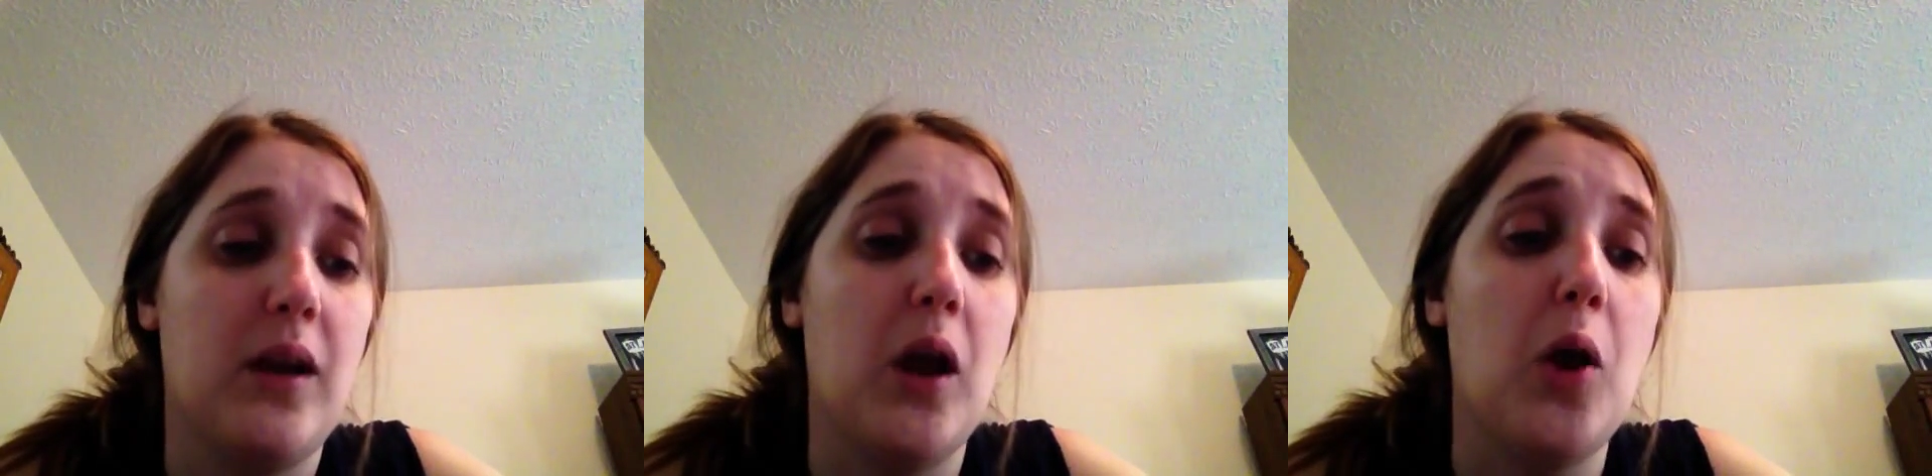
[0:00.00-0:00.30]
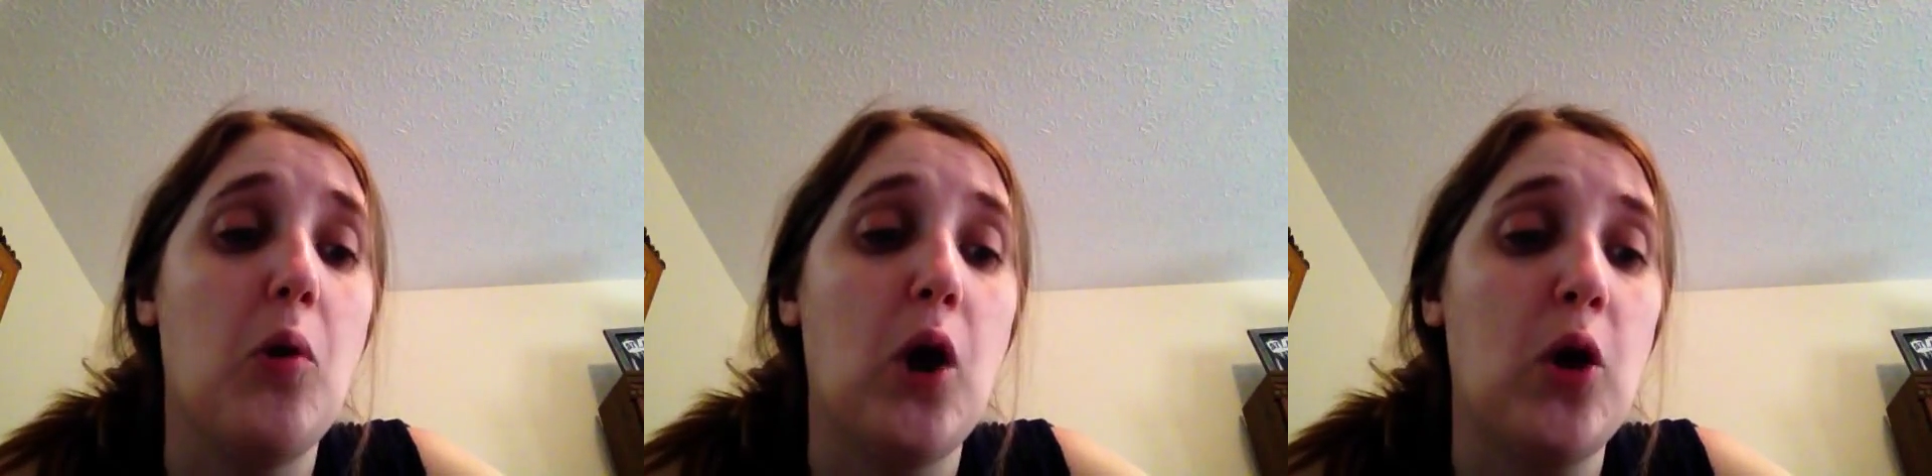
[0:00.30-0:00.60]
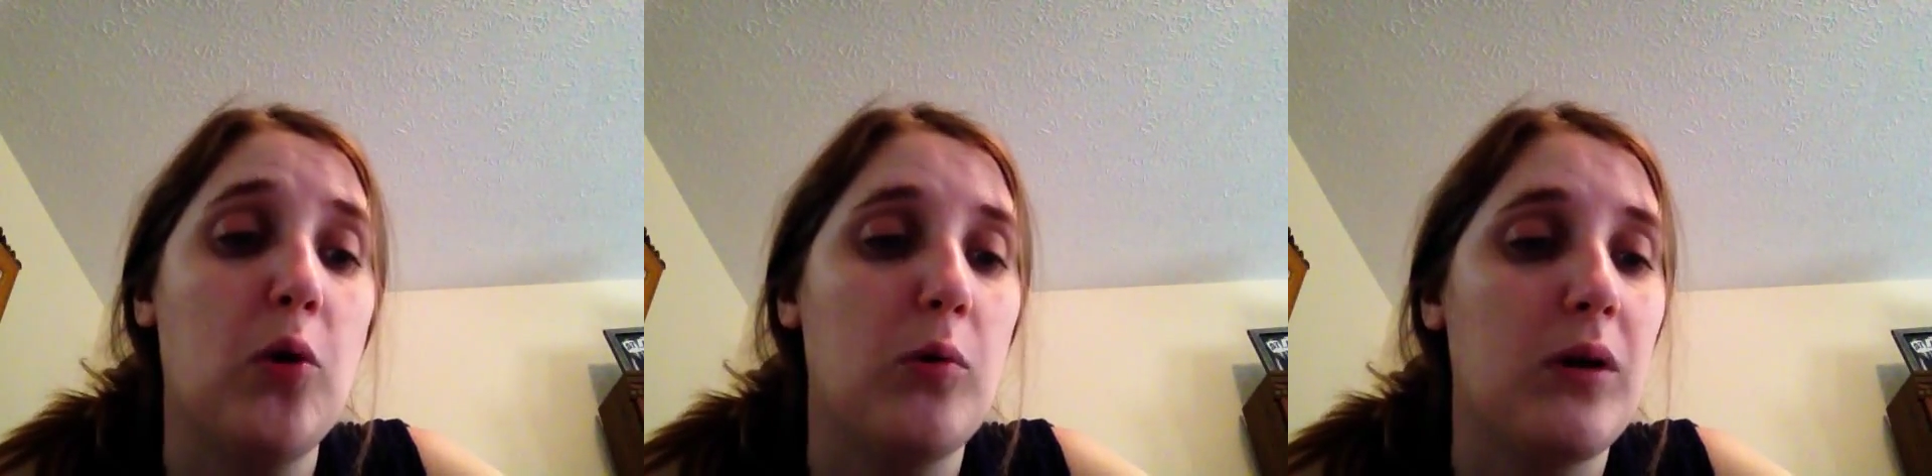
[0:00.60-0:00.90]

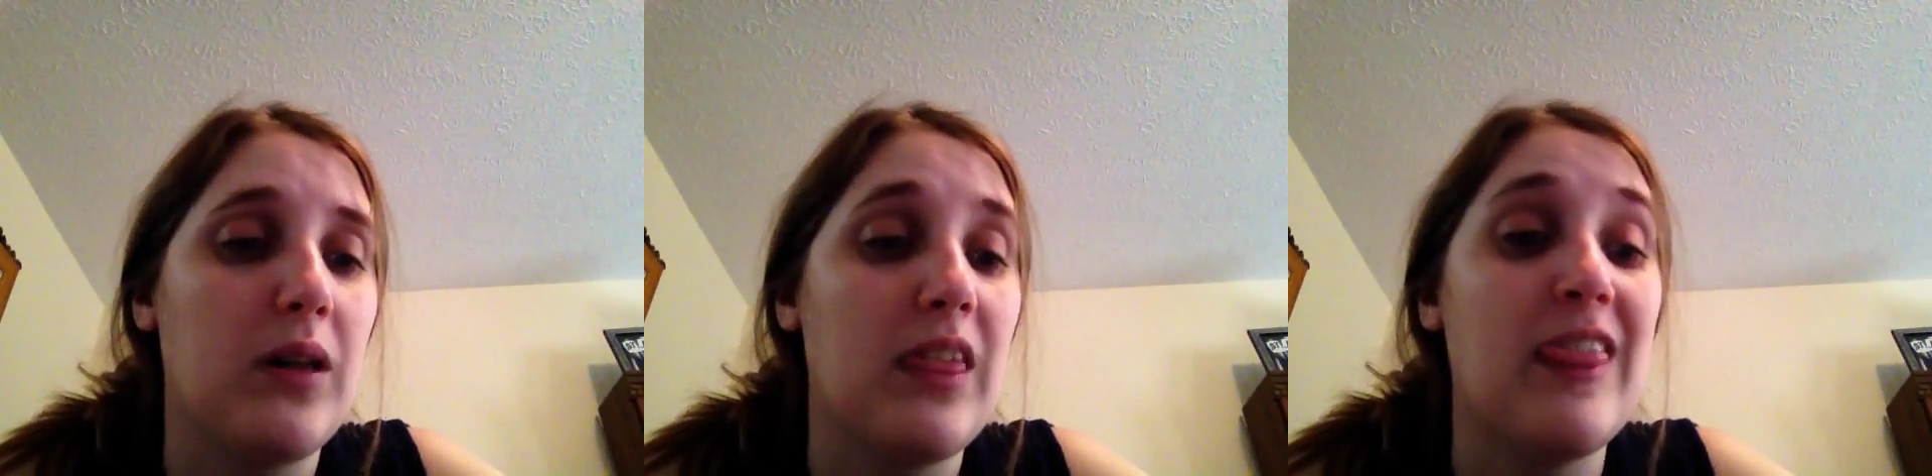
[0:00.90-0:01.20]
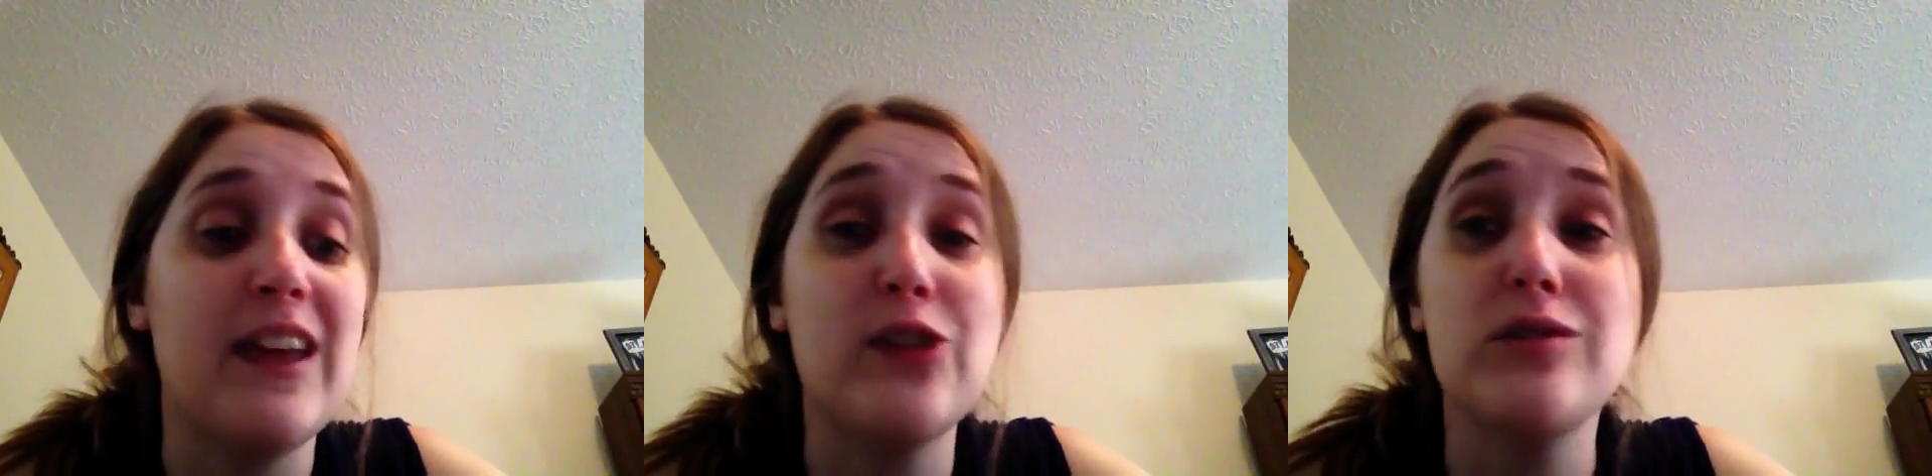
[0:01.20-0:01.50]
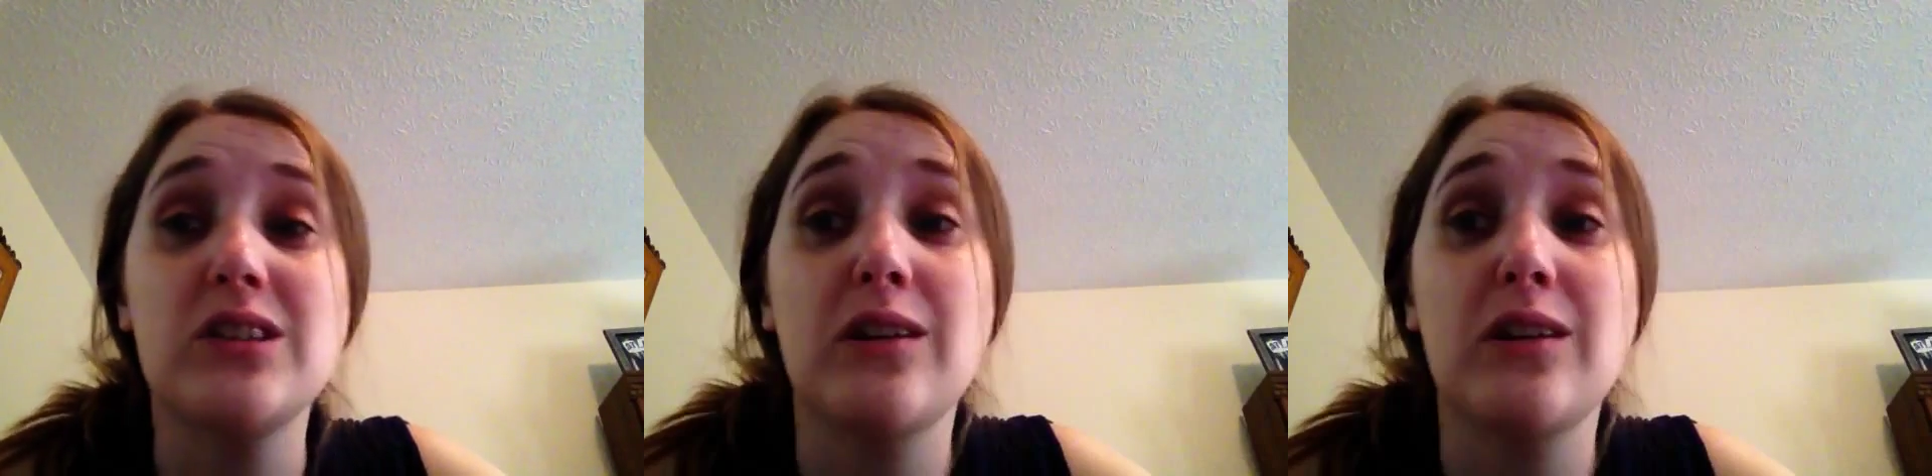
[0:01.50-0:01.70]
Oh, there she